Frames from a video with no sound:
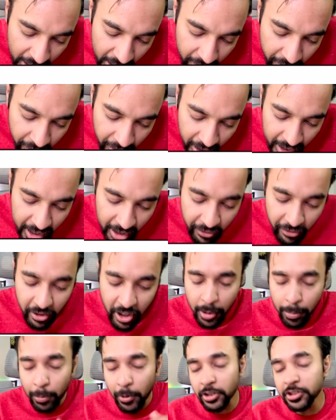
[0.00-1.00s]
every
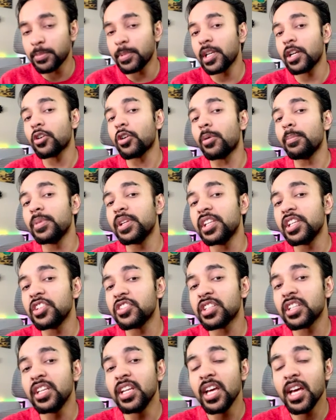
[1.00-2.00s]
different possible
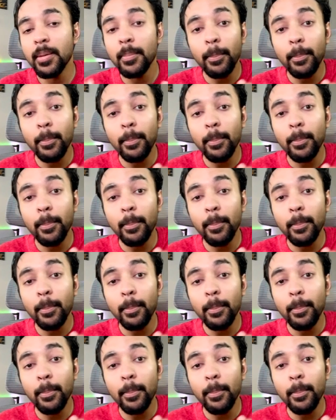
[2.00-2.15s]
combination